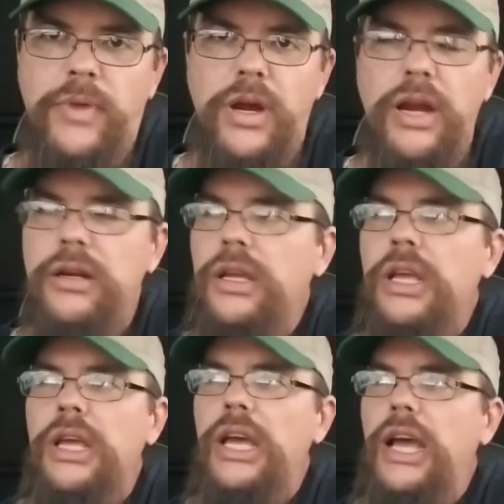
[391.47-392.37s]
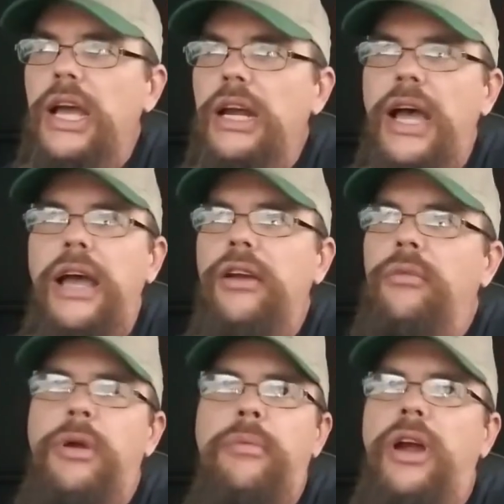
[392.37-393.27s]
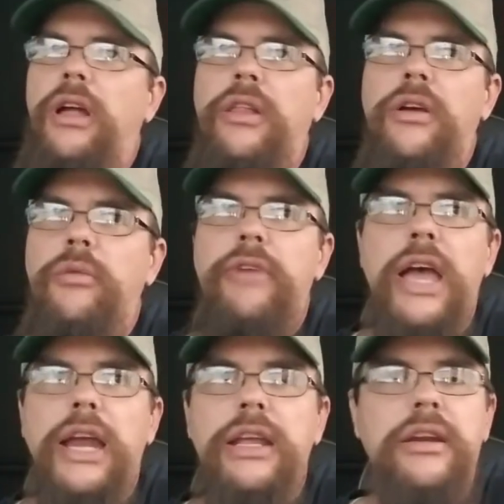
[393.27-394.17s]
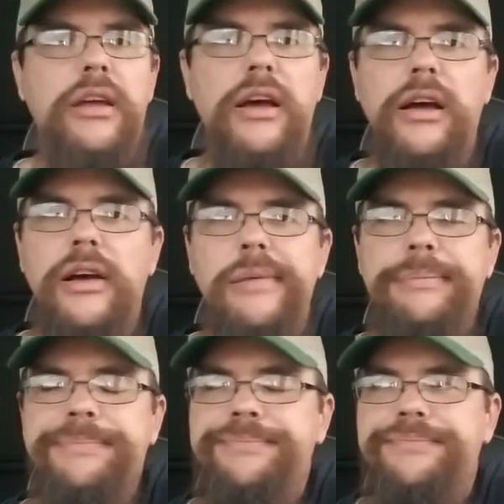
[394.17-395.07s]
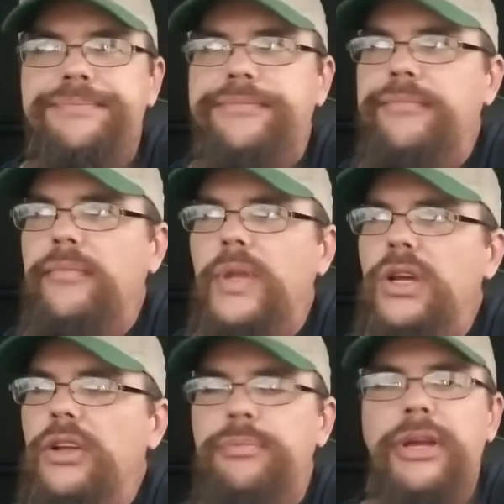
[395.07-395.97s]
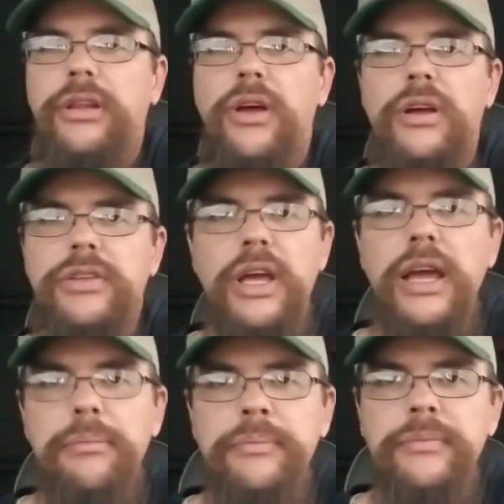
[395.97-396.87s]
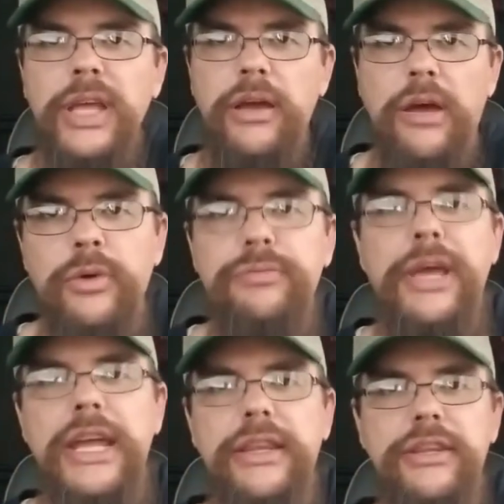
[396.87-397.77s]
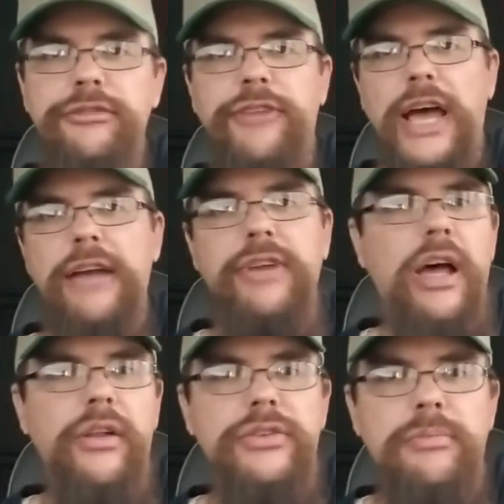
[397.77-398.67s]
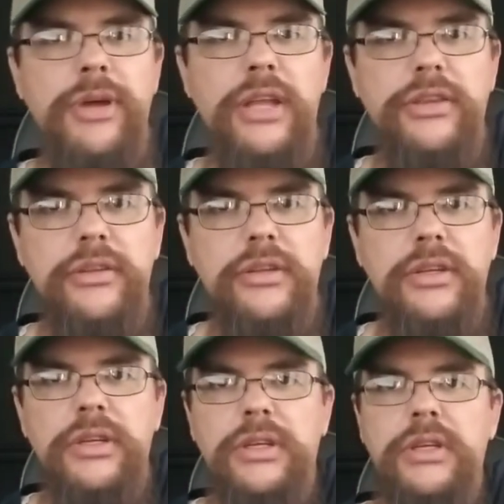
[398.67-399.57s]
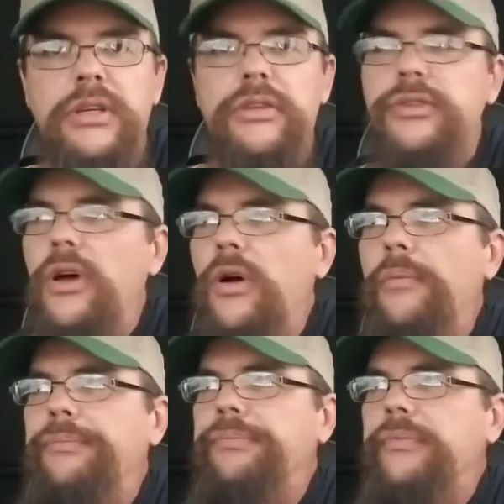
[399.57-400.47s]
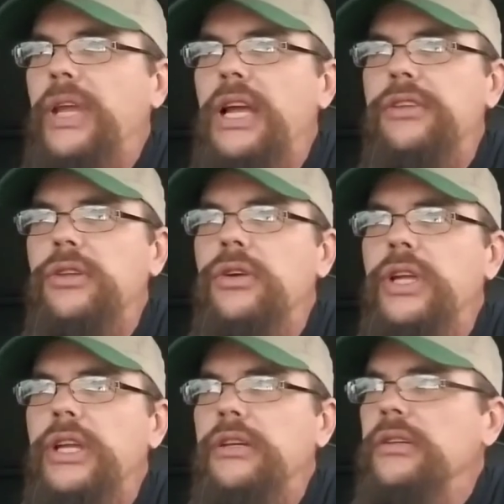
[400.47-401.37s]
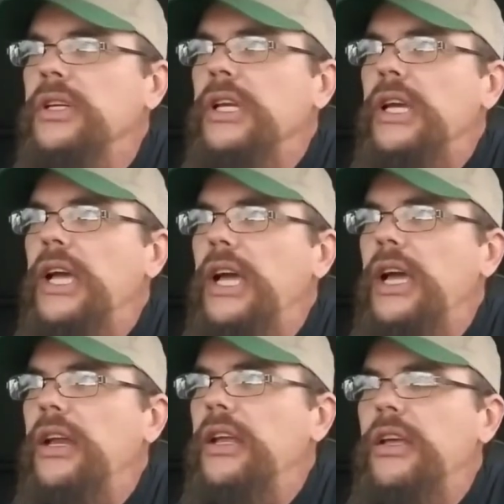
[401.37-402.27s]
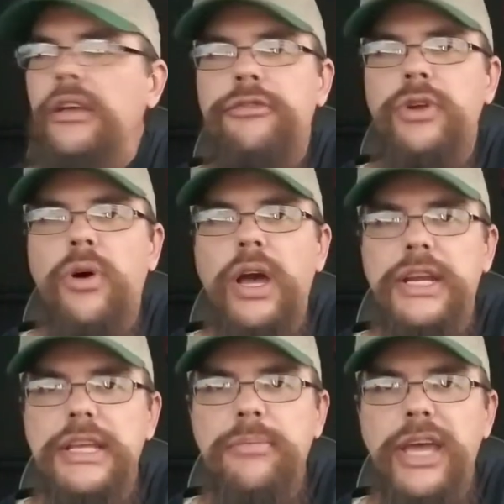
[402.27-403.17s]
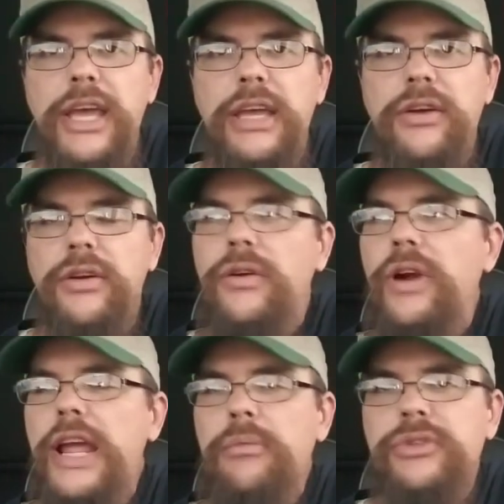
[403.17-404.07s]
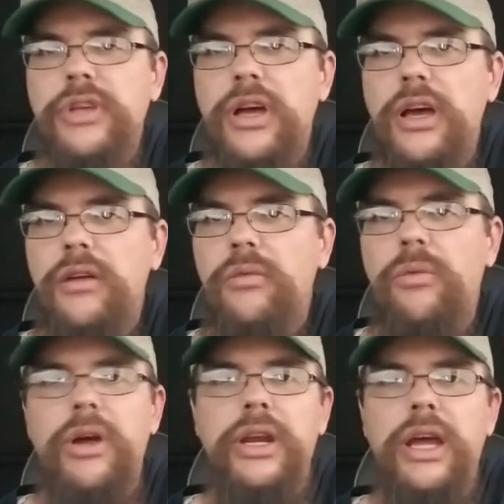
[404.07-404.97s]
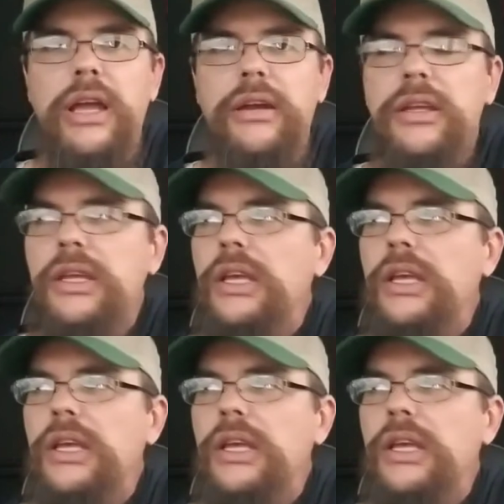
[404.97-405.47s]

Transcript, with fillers: All right. And I don't remember how long we've had it. Um, you know, it's been a long time that I was paying this $5 a month. So I got to looking, and if you go on eBay or, or Amazon or whatnot,